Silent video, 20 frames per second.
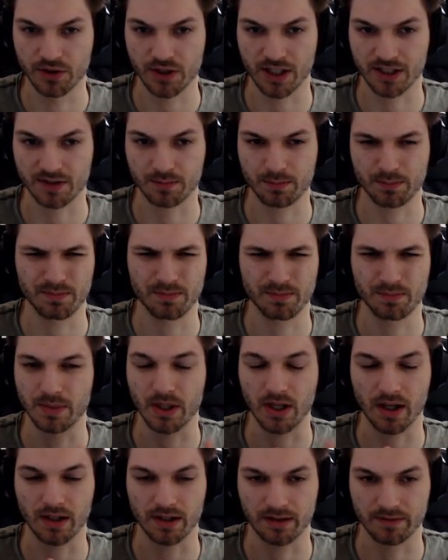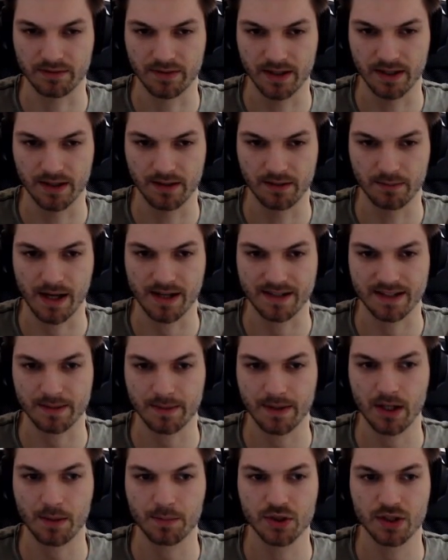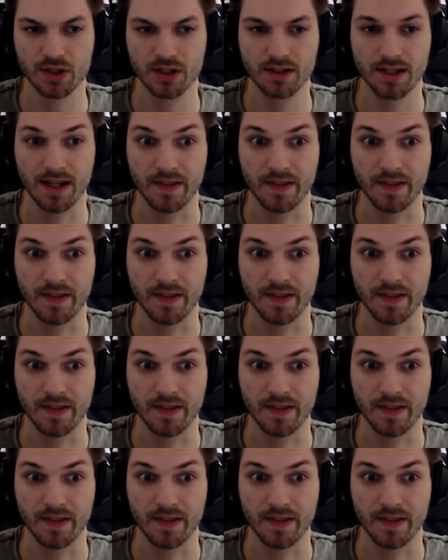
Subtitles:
just because of the Mastermind option.